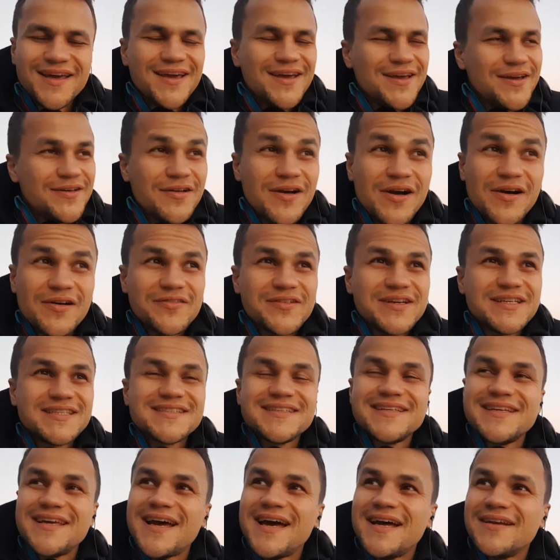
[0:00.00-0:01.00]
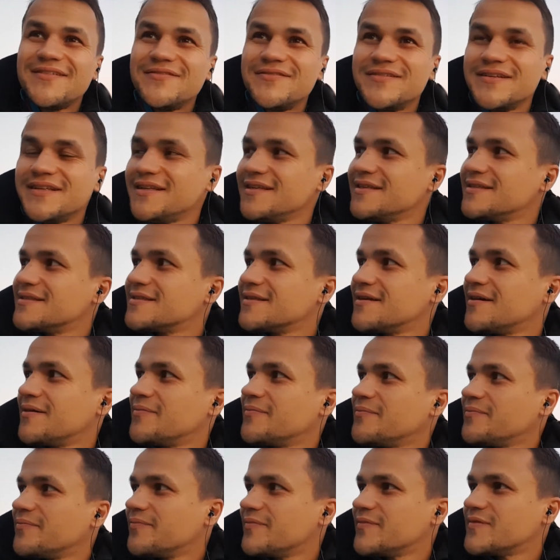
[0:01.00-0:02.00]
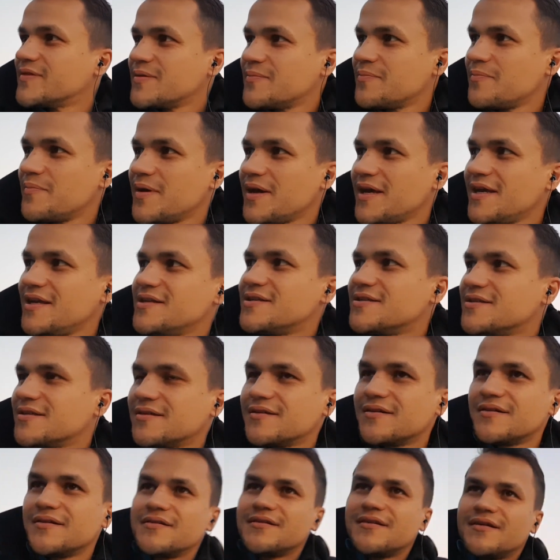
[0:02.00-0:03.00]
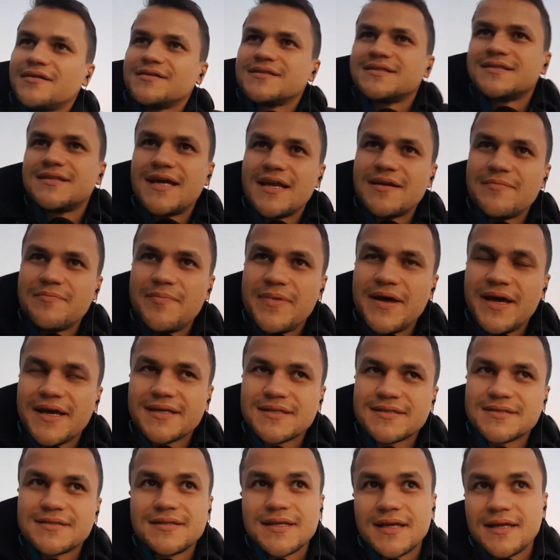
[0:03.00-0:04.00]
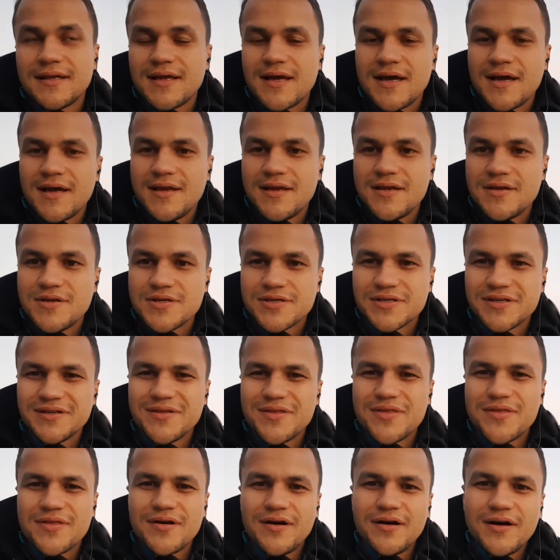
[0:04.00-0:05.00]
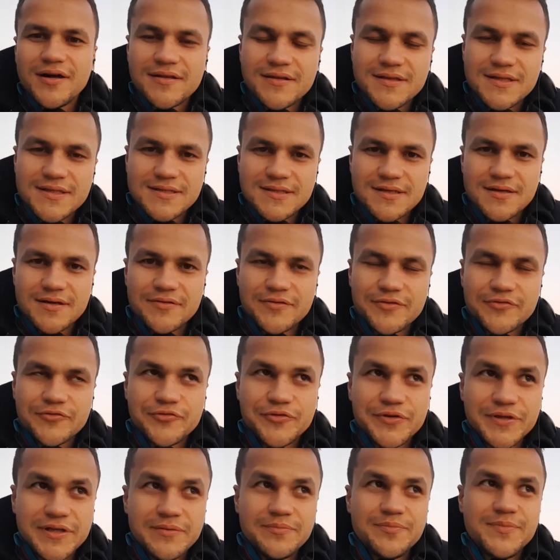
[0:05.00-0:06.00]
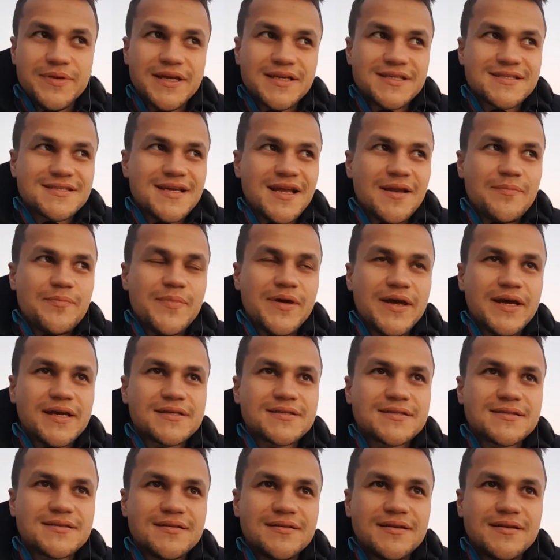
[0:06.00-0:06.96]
I recently had really some major setbacks that I initially thought these are really big setbacks,